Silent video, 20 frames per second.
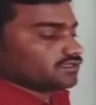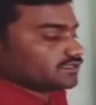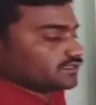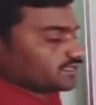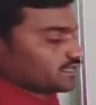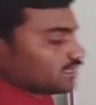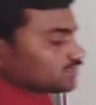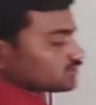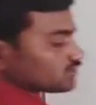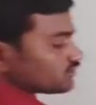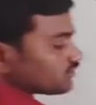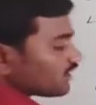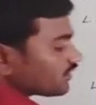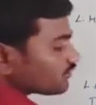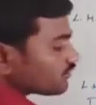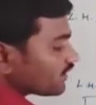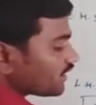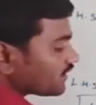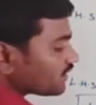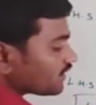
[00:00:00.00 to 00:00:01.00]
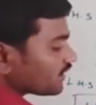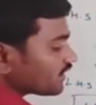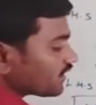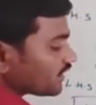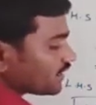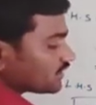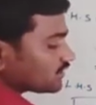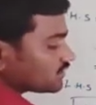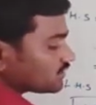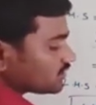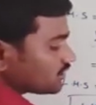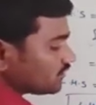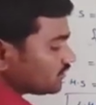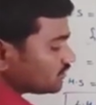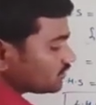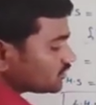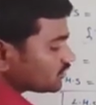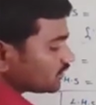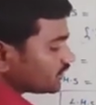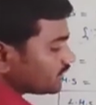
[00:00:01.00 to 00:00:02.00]
here also you have to write the correct
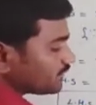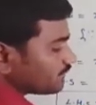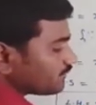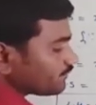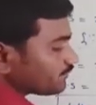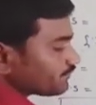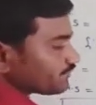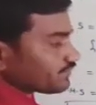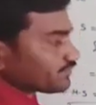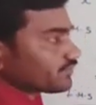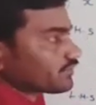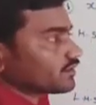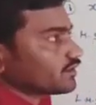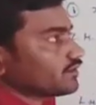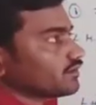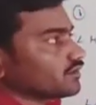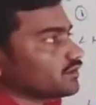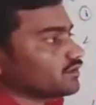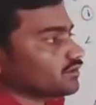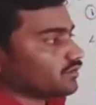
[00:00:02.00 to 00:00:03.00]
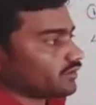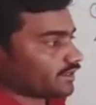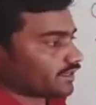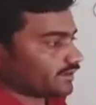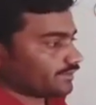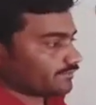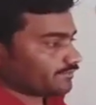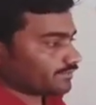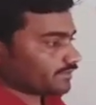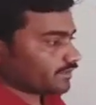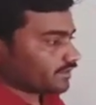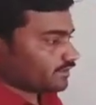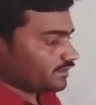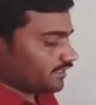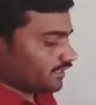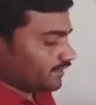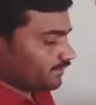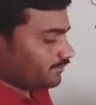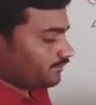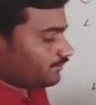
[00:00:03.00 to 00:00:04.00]
solution. Okay,
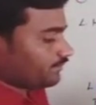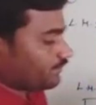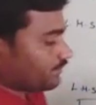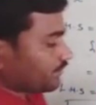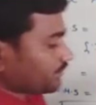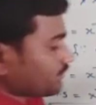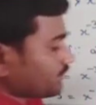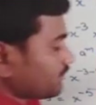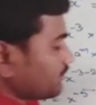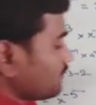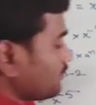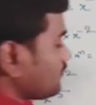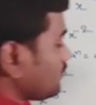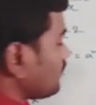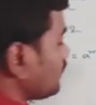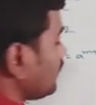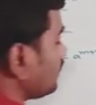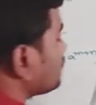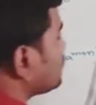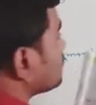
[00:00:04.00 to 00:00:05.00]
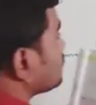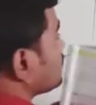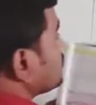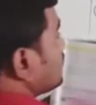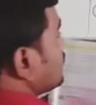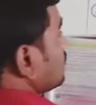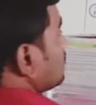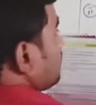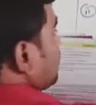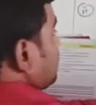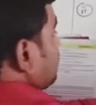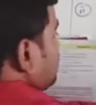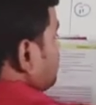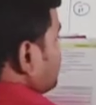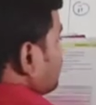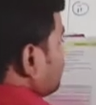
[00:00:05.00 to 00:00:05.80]
then the third one,